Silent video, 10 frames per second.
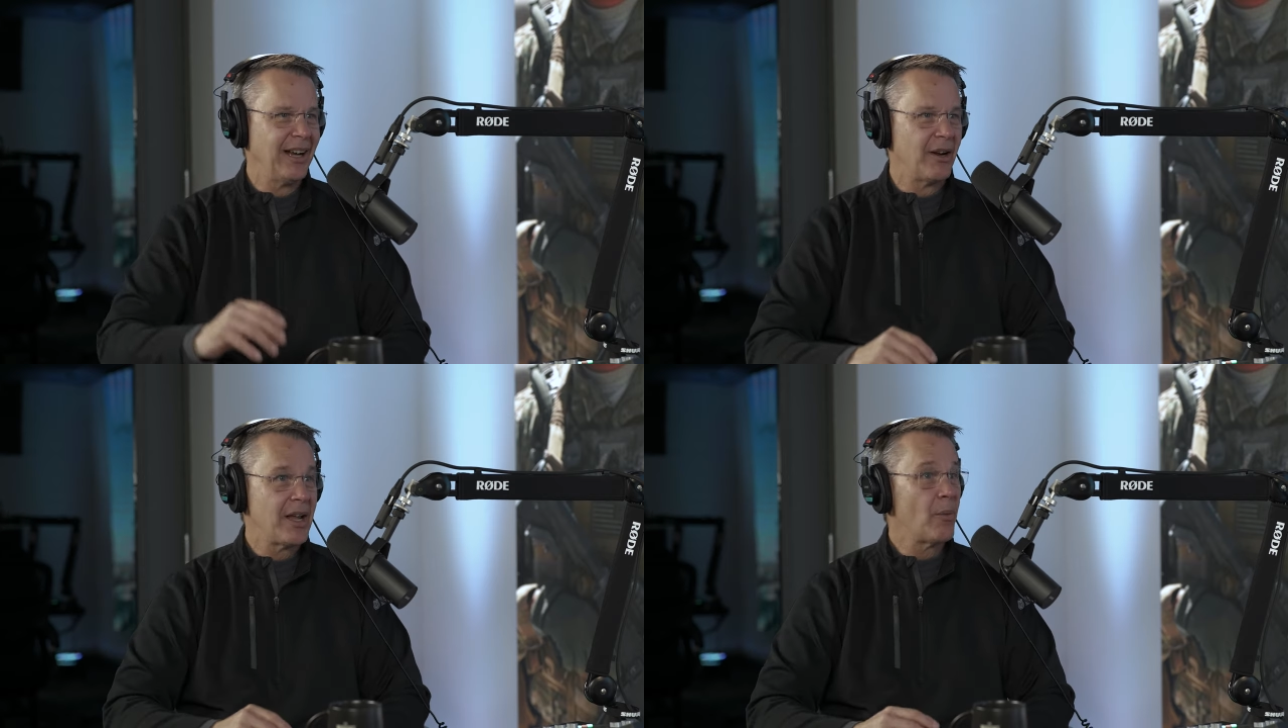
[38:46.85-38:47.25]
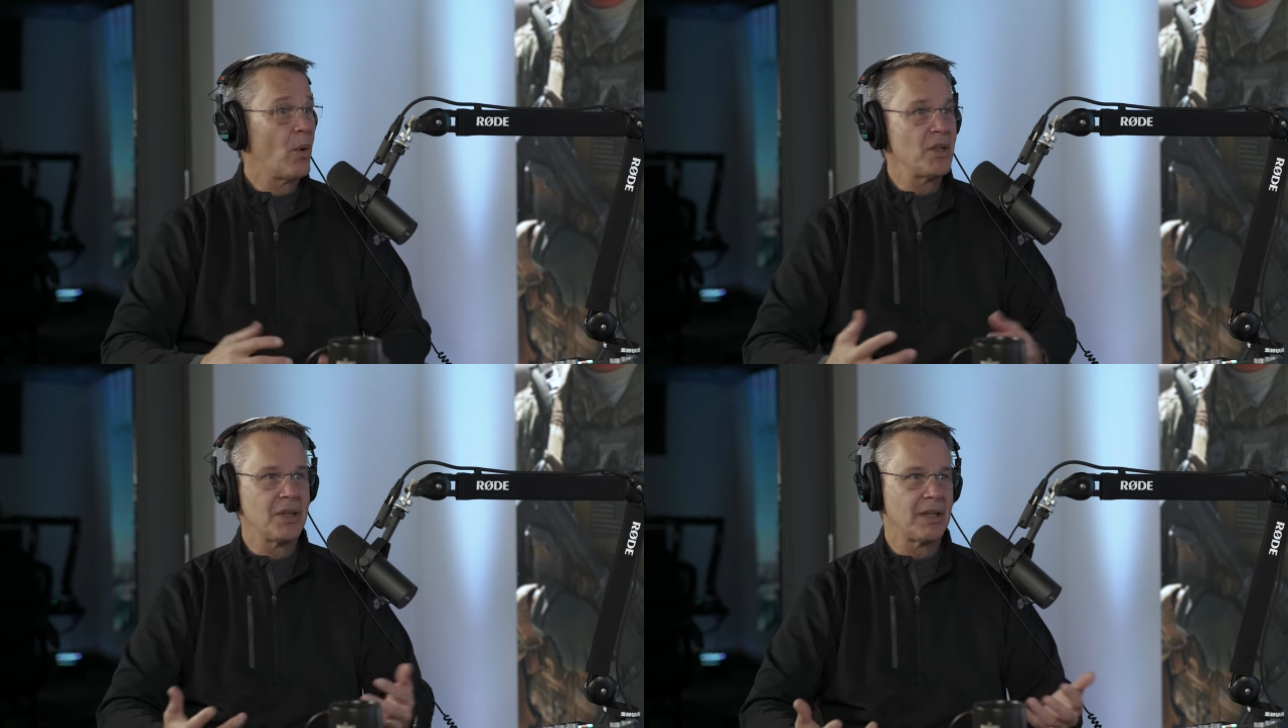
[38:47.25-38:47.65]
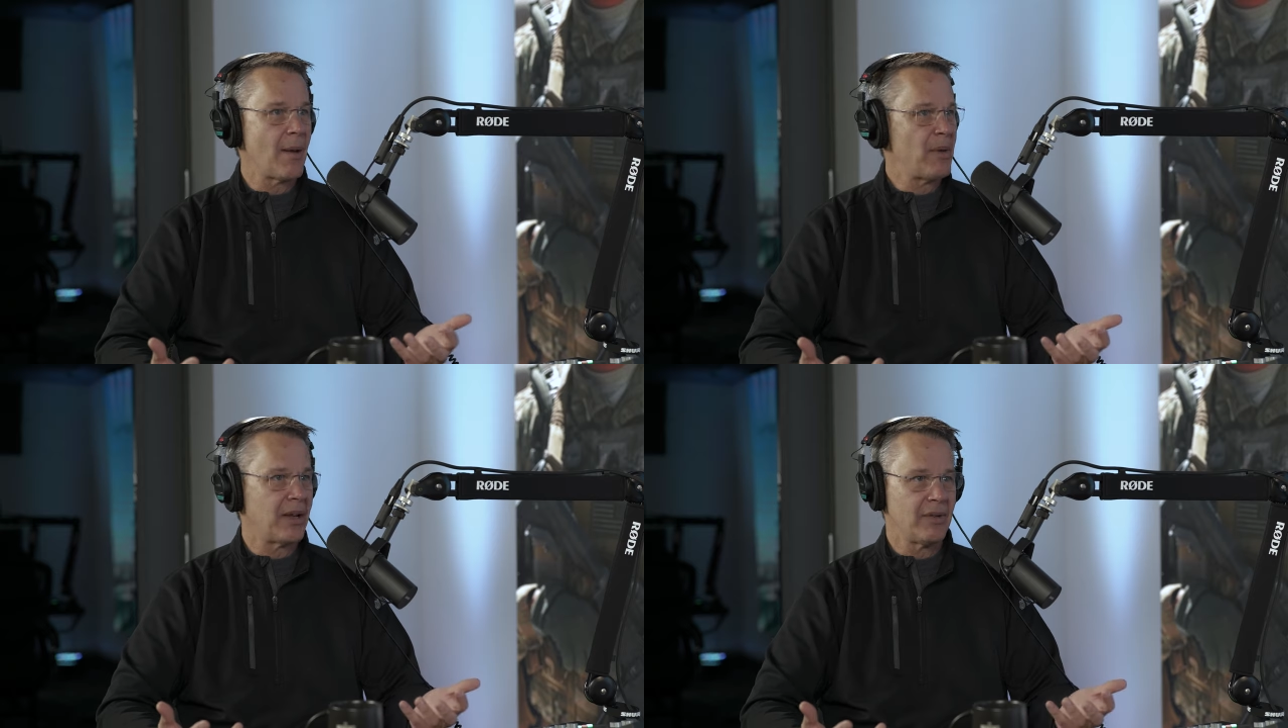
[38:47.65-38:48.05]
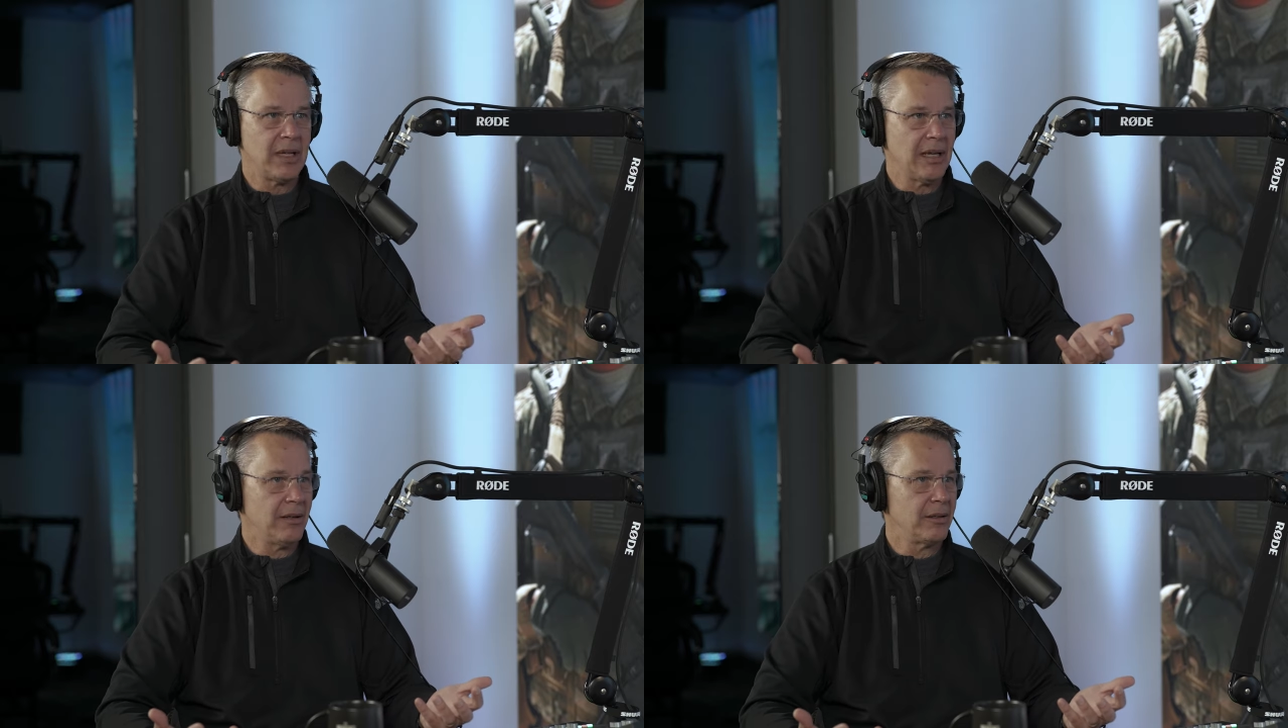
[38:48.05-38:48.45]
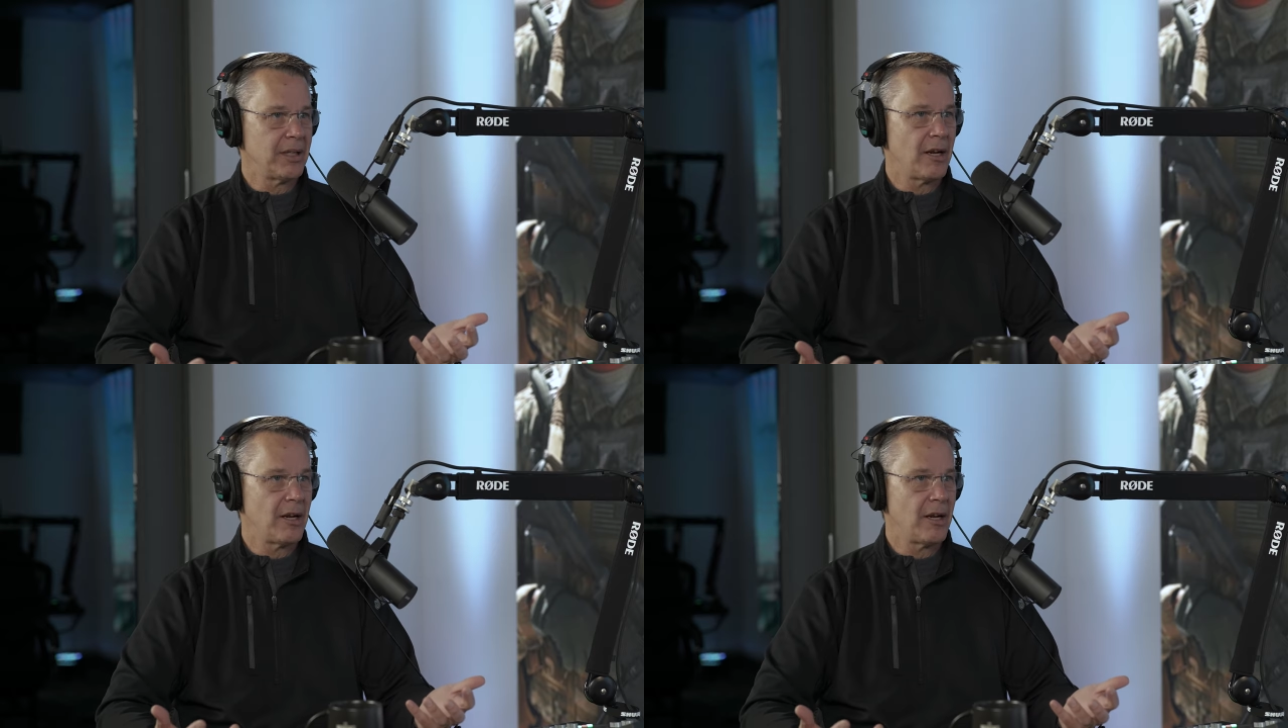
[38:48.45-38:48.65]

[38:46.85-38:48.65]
You know, right. it wasn't that big of a deal,